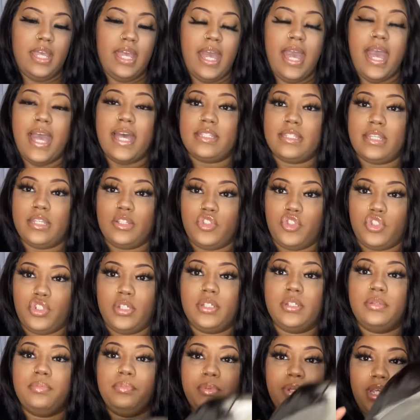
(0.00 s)
as it
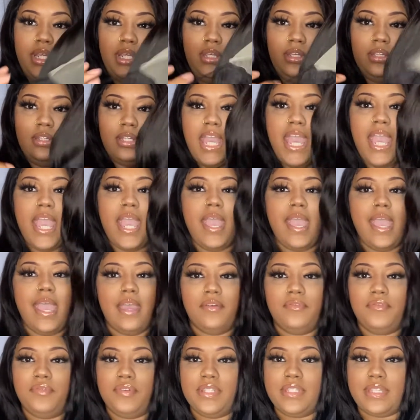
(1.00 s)
should be
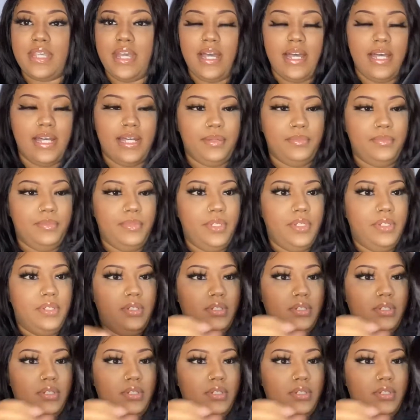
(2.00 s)
every time